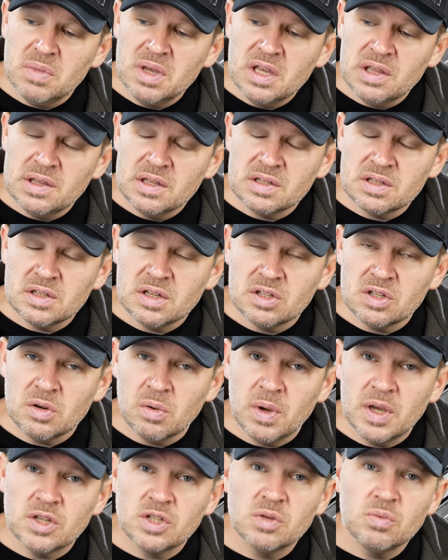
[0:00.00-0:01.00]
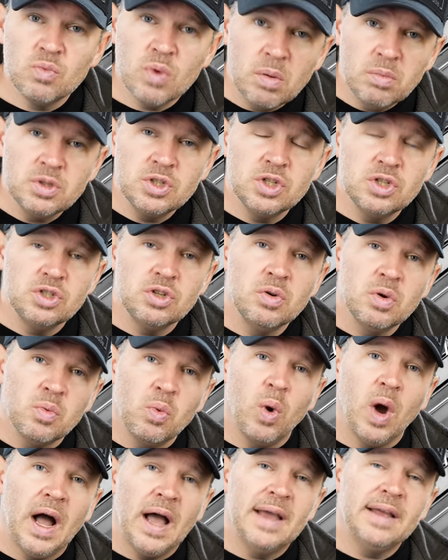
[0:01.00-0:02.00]
be in this situation? What would you do
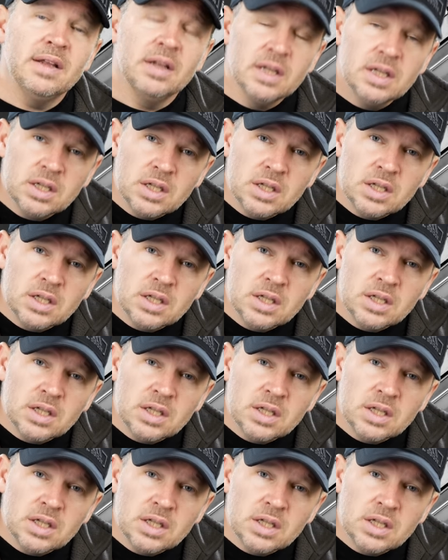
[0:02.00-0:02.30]
and why?